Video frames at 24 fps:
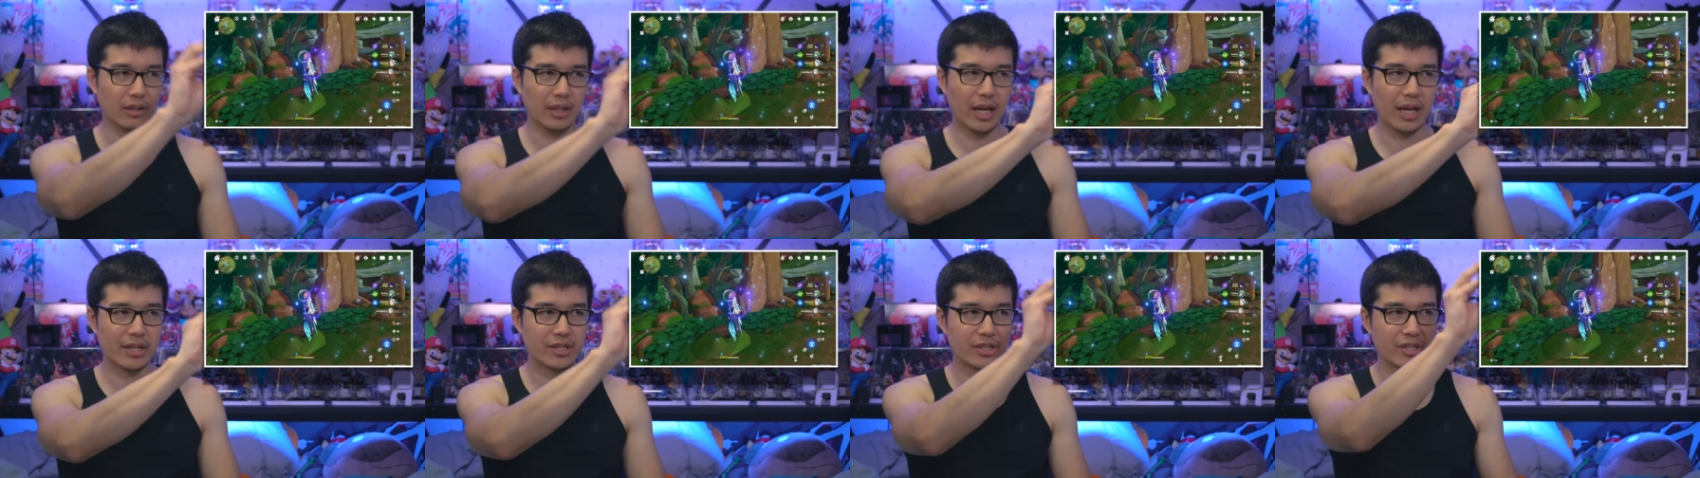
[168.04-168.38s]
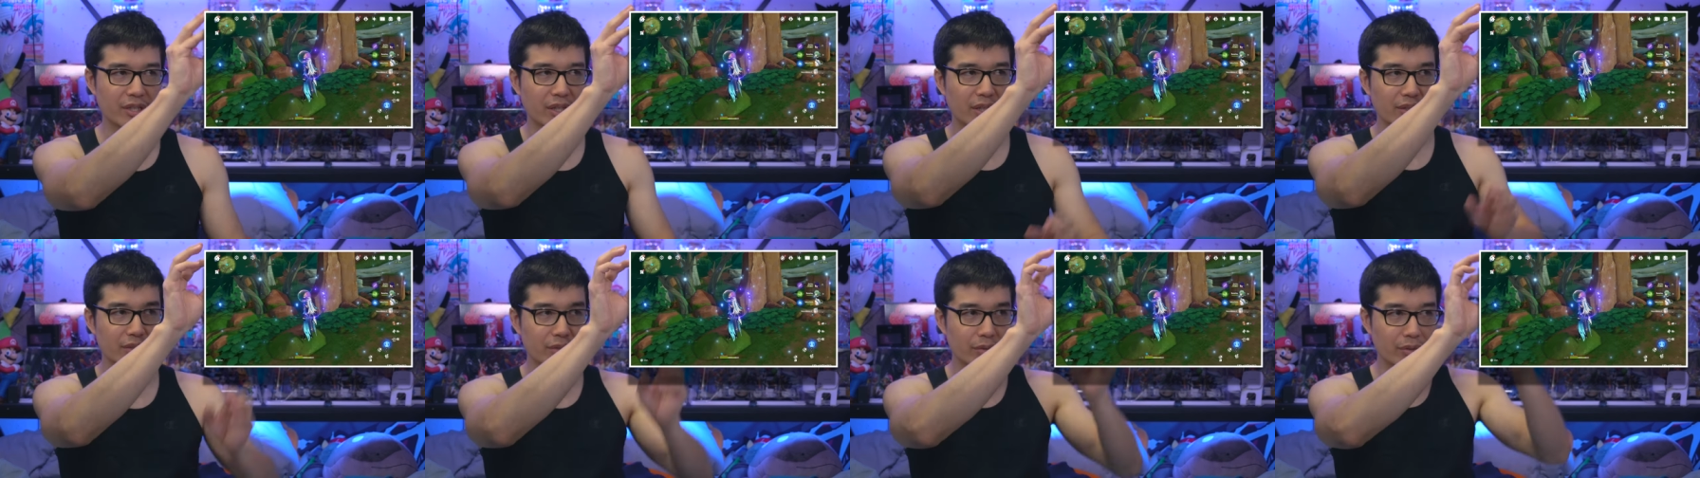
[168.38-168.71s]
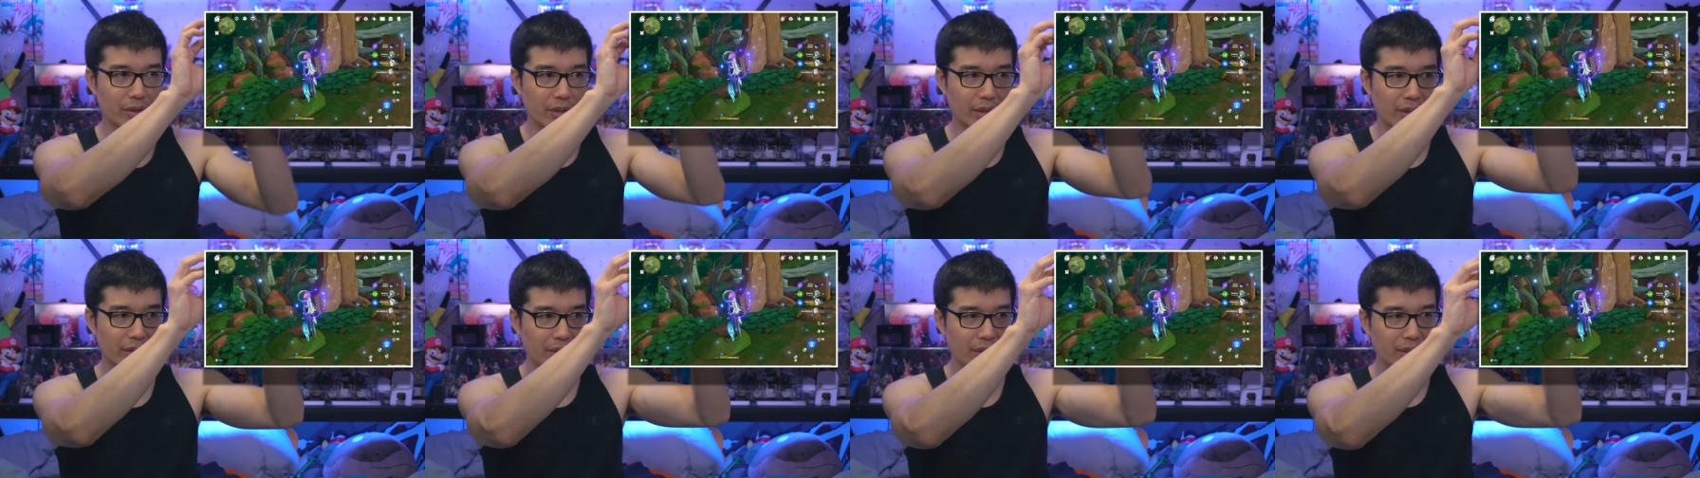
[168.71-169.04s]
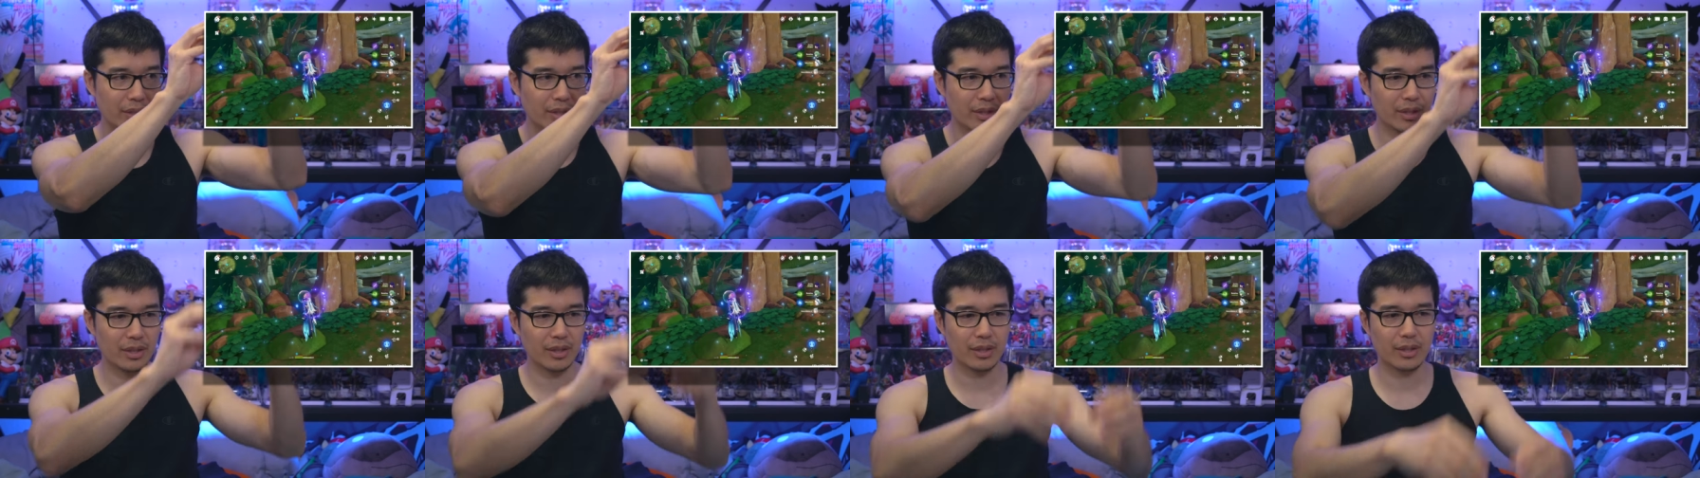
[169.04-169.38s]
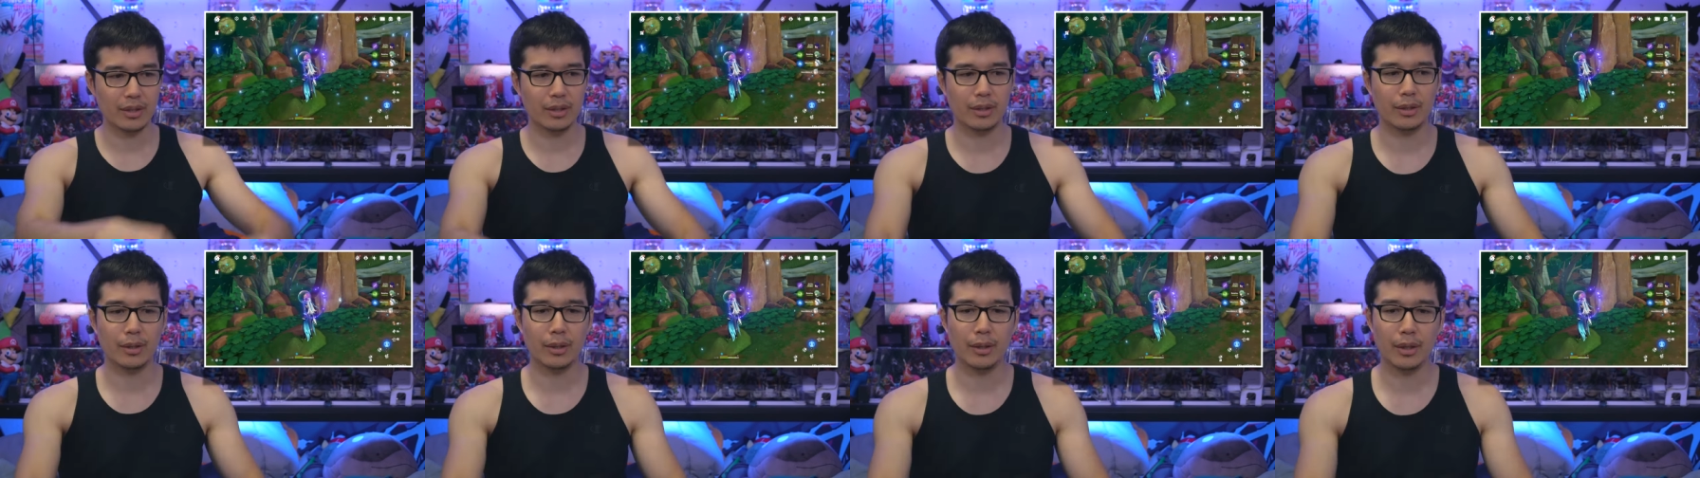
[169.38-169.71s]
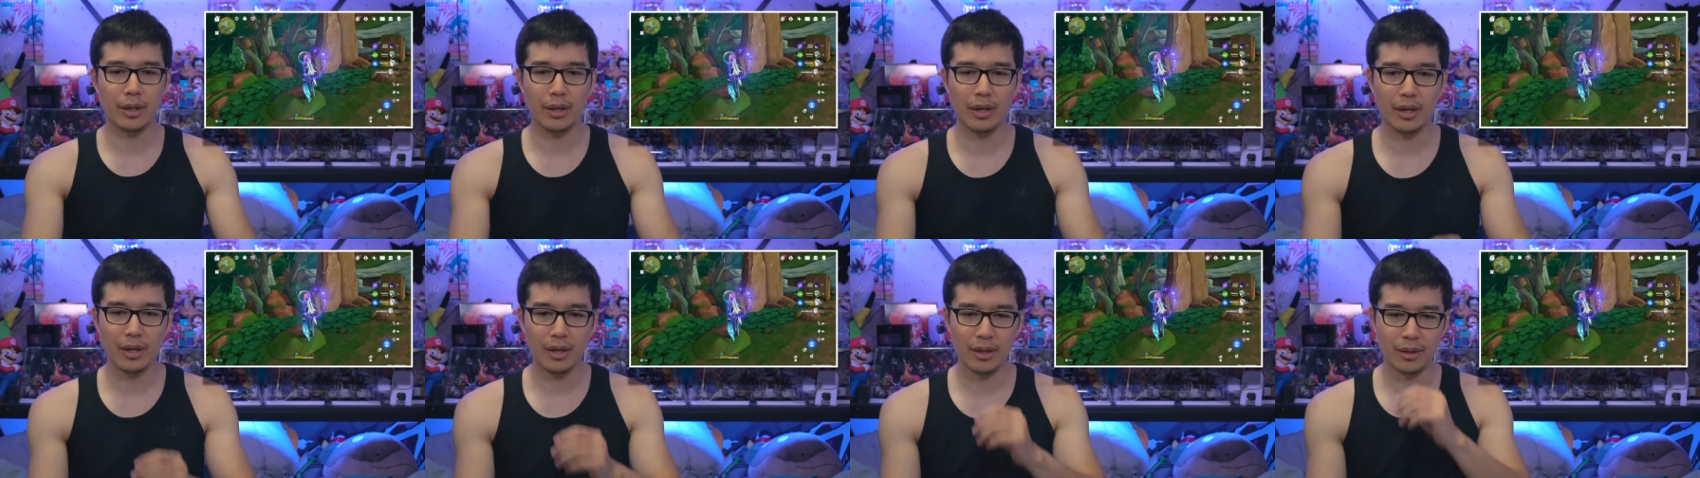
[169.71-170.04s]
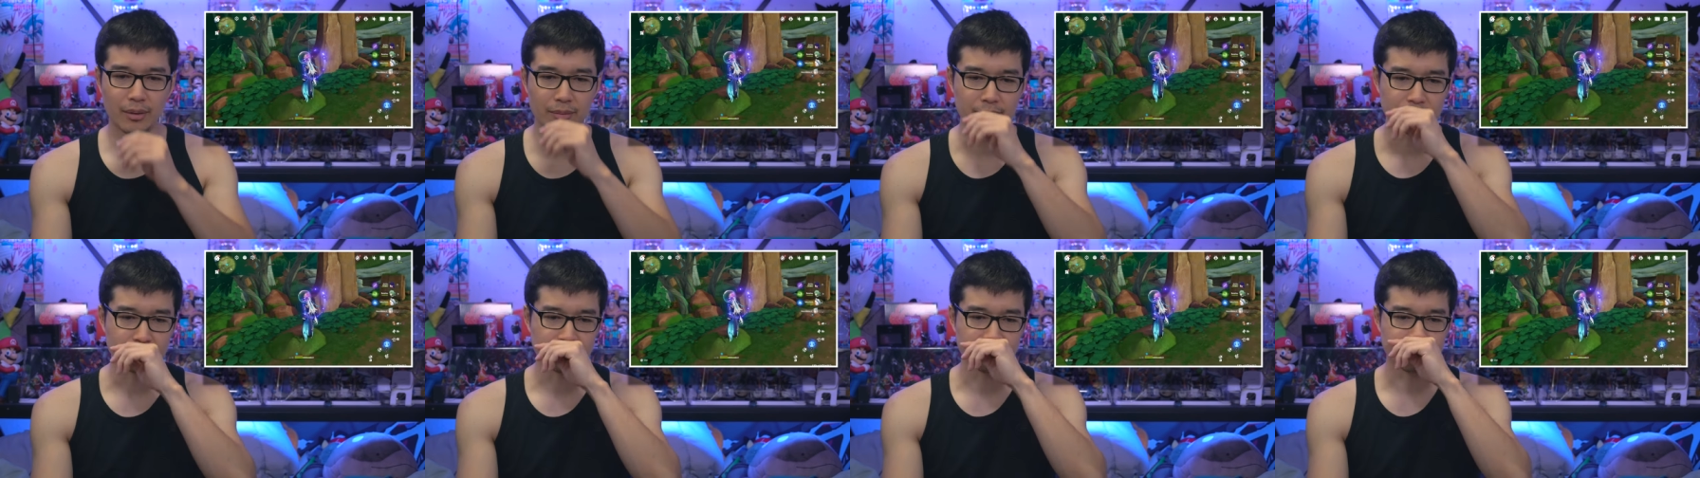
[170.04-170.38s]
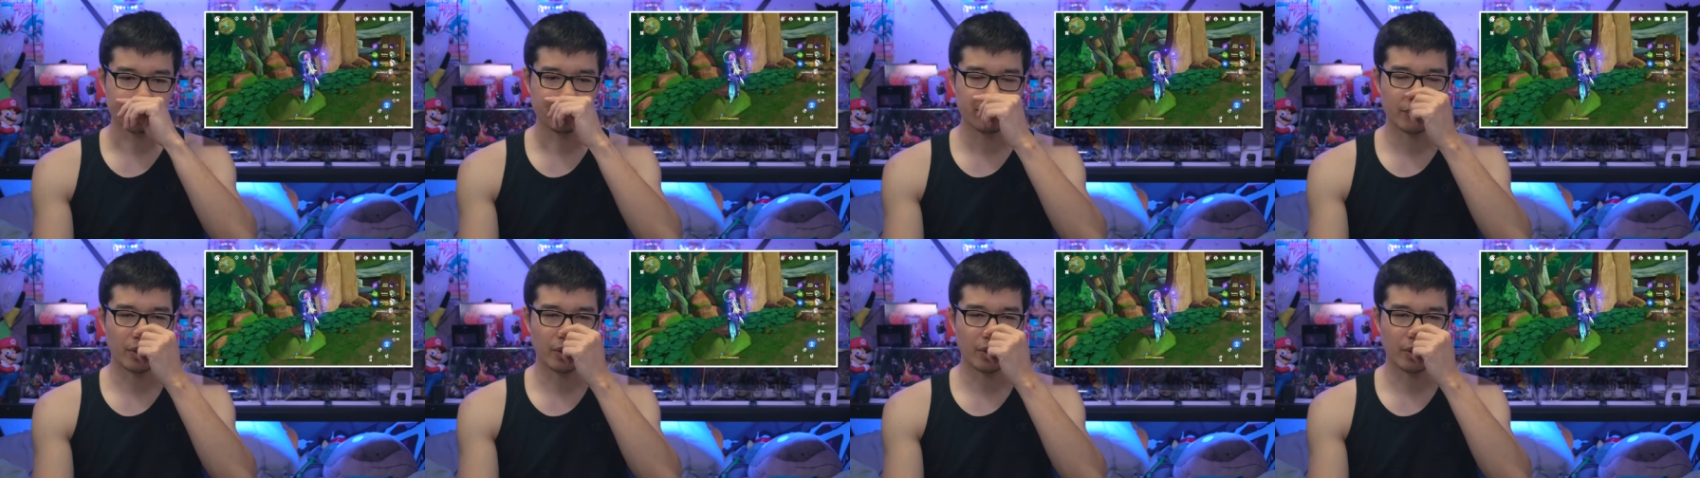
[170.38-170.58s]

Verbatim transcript: uh, latching onto the um